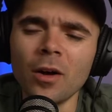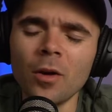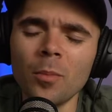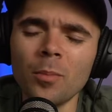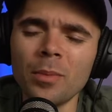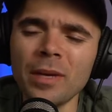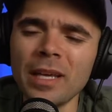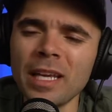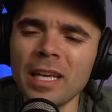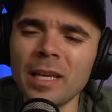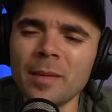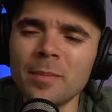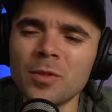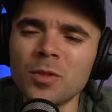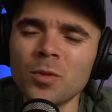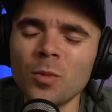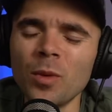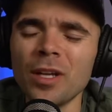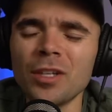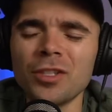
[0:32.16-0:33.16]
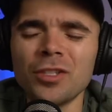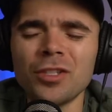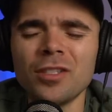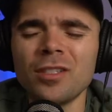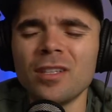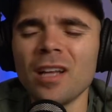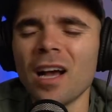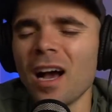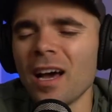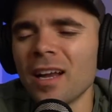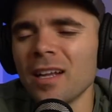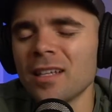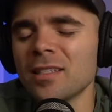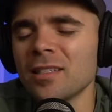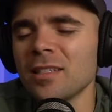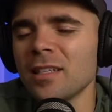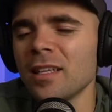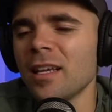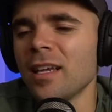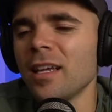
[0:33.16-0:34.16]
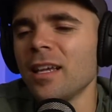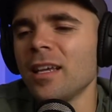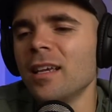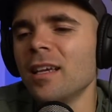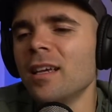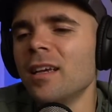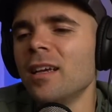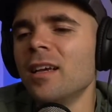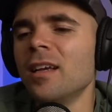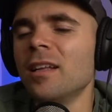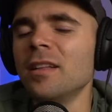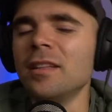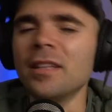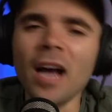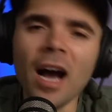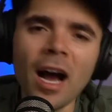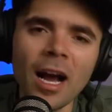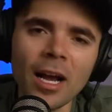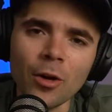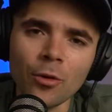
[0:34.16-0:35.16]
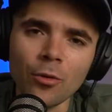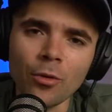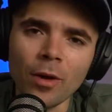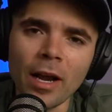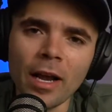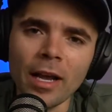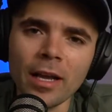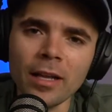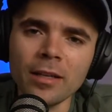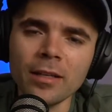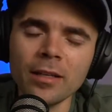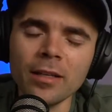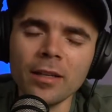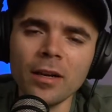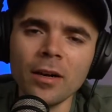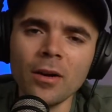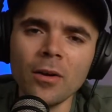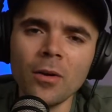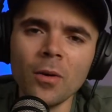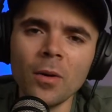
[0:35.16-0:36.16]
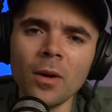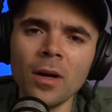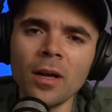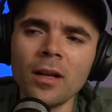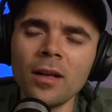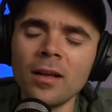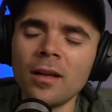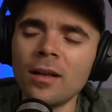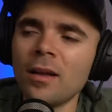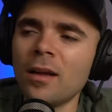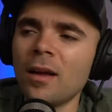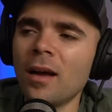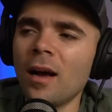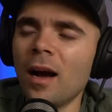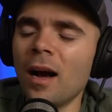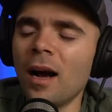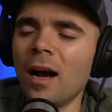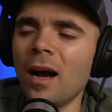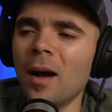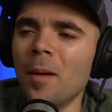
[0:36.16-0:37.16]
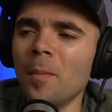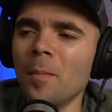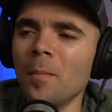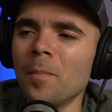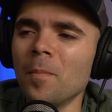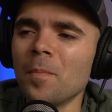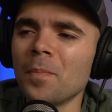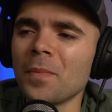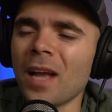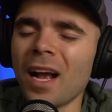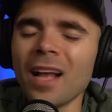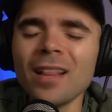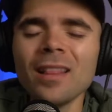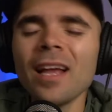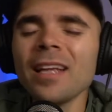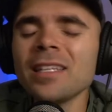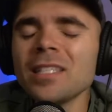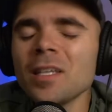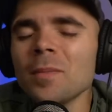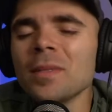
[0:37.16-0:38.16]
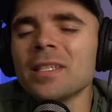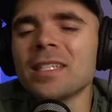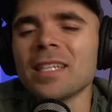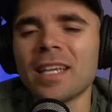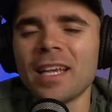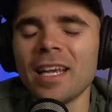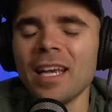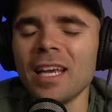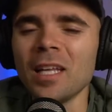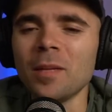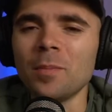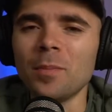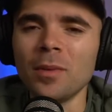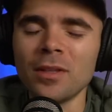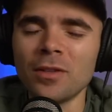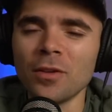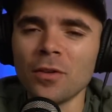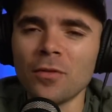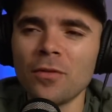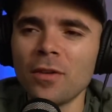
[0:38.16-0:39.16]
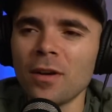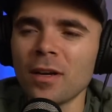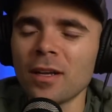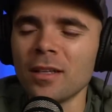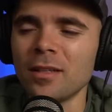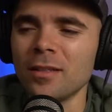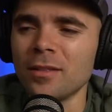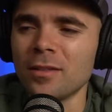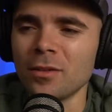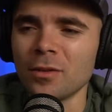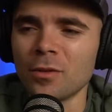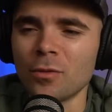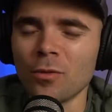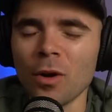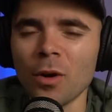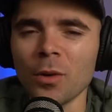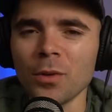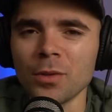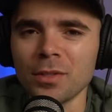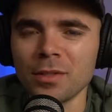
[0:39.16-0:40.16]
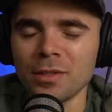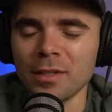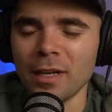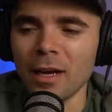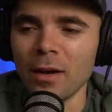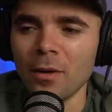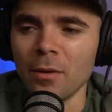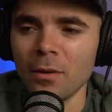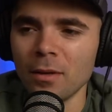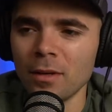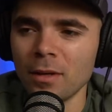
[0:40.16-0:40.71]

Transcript: Peeps, which honestly not great. I liked them as a kid, but they're gross now.